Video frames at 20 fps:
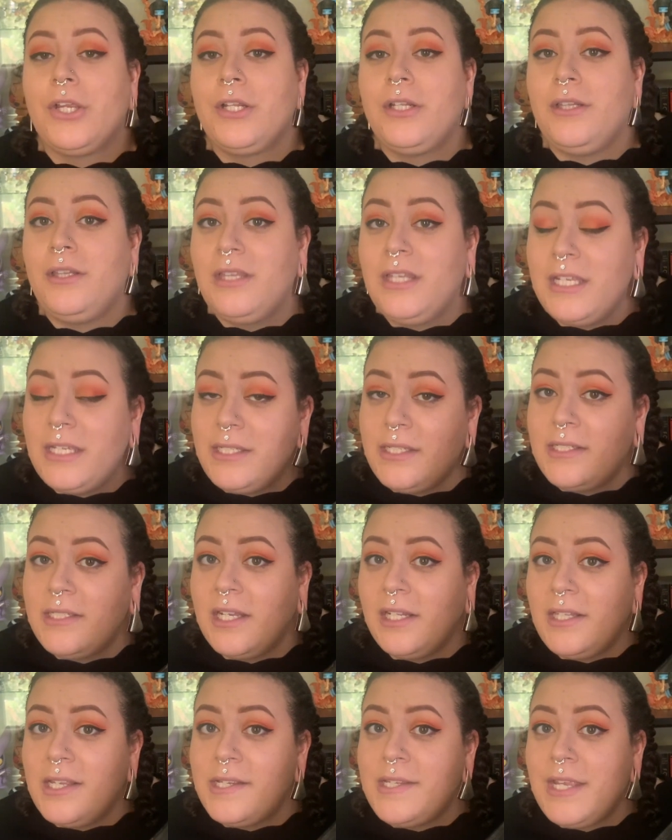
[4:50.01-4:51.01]
This is
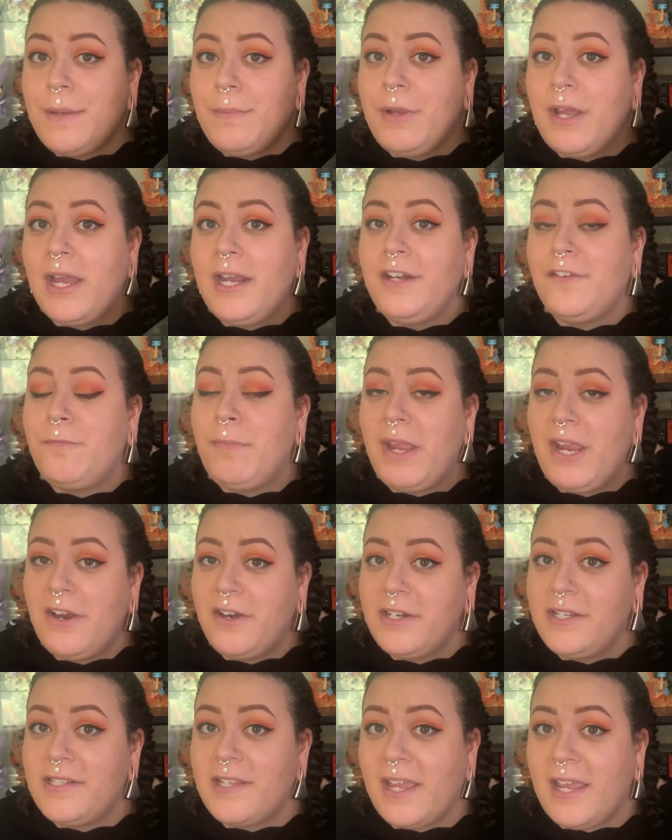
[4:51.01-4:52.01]
not the same kind of
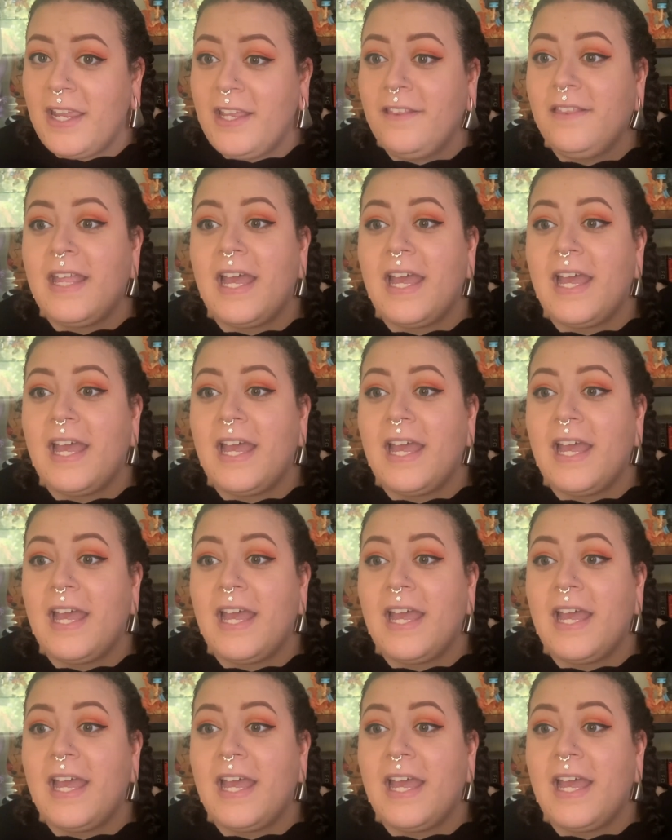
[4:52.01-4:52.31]
parasite